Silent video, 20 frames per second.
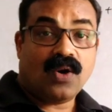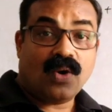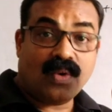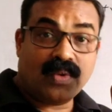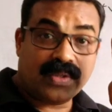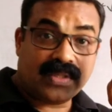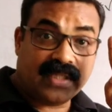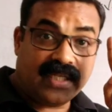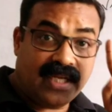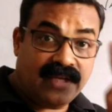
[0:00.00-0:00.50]

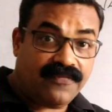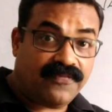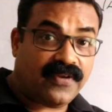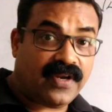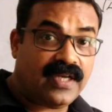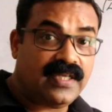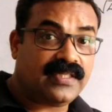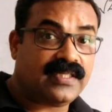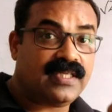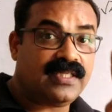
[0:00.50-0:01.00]
Whose
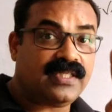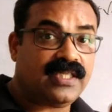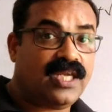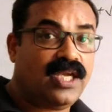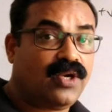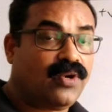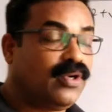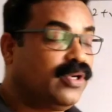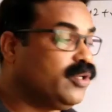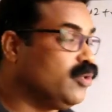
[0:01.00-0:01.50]
difference is
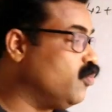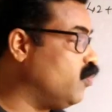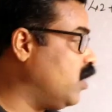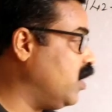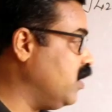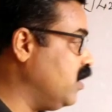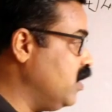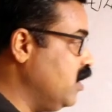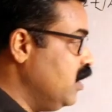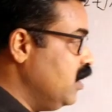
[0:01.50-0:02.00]
equal to
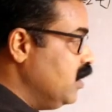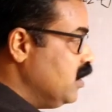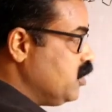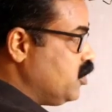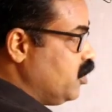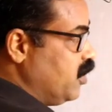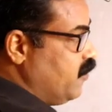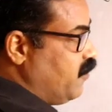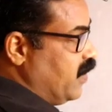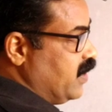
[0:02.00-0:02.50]
1.
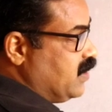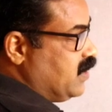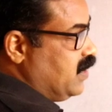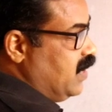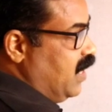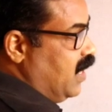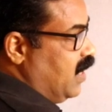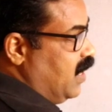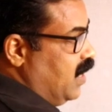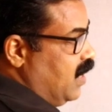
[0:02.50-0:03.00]
So if I
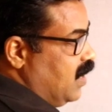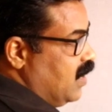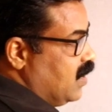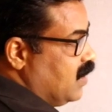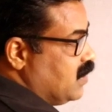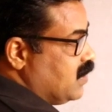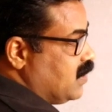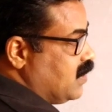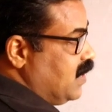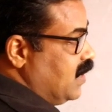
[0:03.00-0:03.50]
see
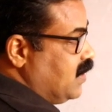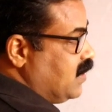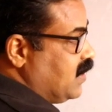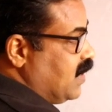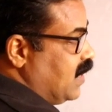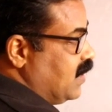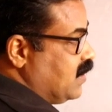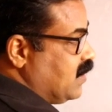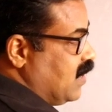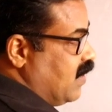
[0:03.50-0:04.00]

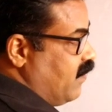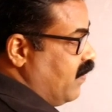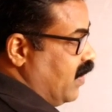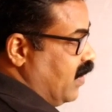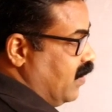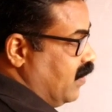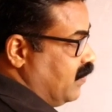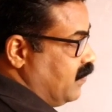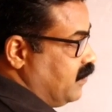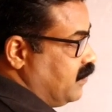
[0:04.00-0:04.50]
6 and
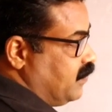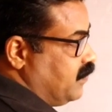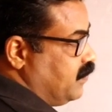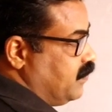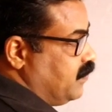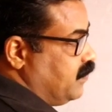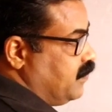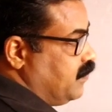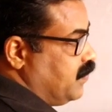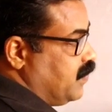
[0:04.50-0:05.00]
7,
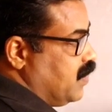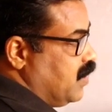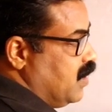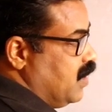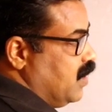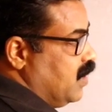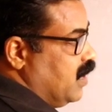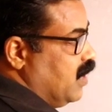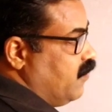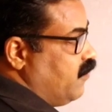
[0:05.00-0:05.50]

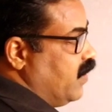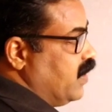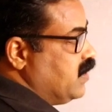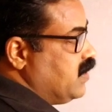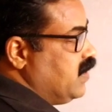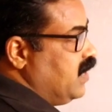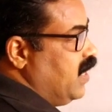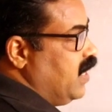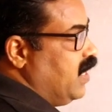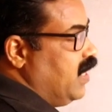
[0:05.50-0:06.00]
if I
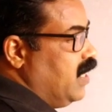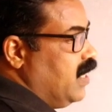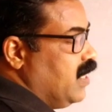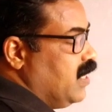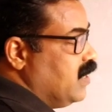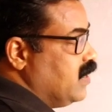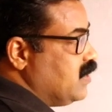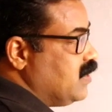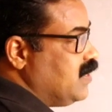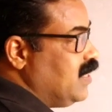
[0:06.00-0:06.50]

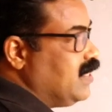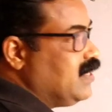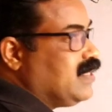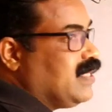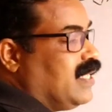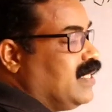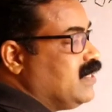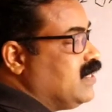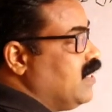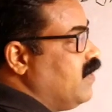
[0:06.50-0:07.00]
see
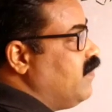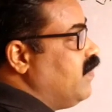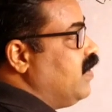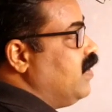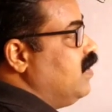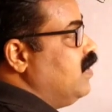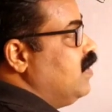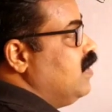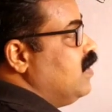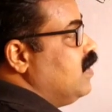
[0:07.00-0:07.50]
6 and
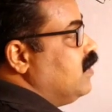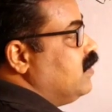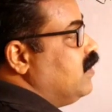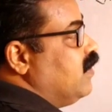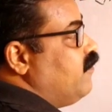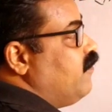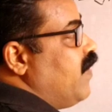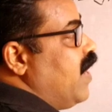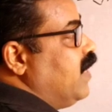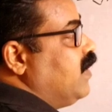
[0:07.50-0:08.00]
7,
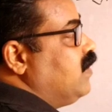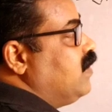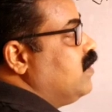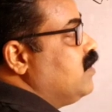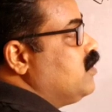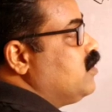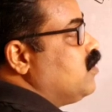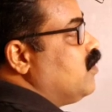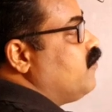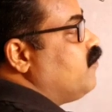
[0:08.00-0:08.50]
the
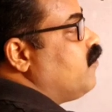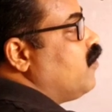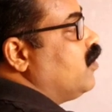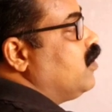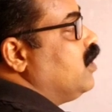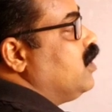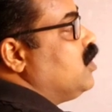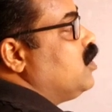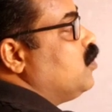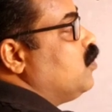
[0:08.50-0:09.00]
factors of
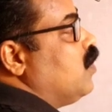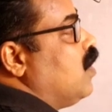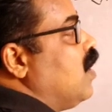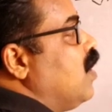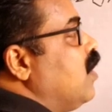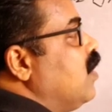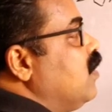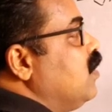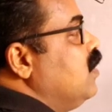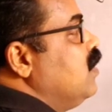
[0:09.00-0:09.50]
42
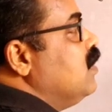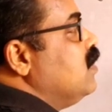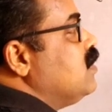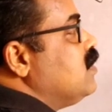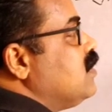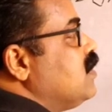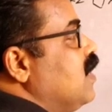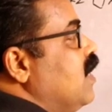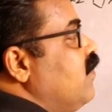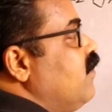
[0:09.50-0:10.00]
are
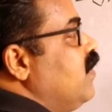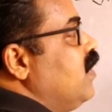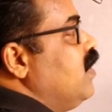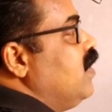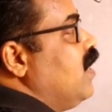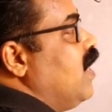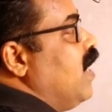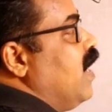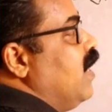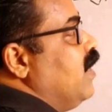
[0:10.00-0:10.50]

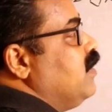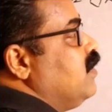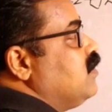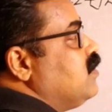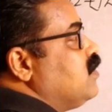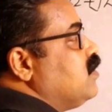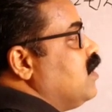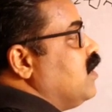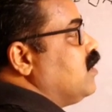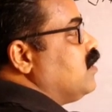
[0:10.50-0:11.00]
7
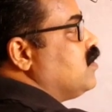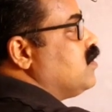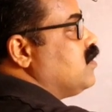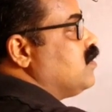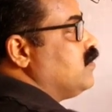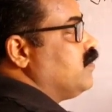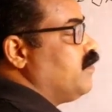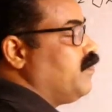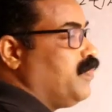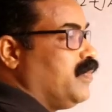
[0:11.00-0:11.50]
and
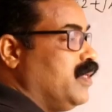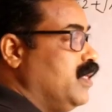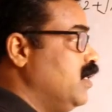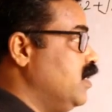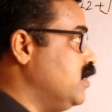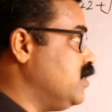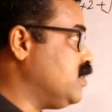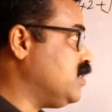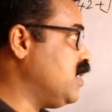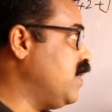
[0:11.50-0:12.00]
6.
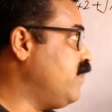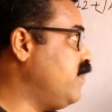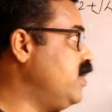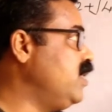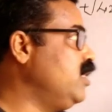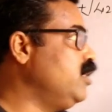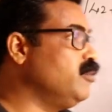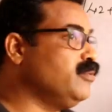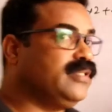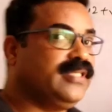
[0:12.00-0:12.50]

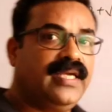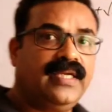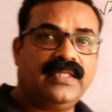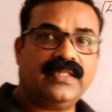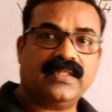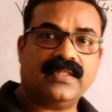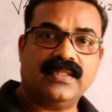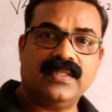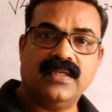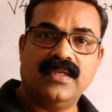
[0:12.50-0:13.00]
7 into
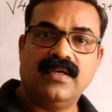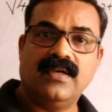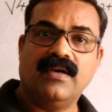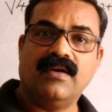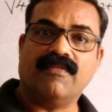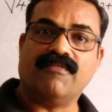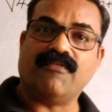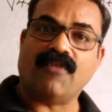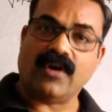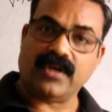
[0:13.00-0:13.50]
6,
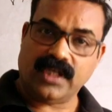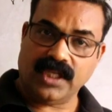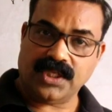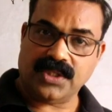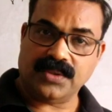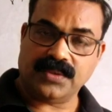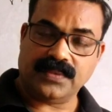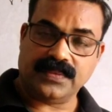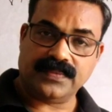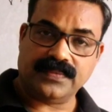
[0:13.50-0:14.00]

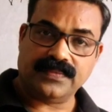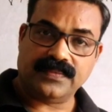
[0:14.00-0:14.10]
42.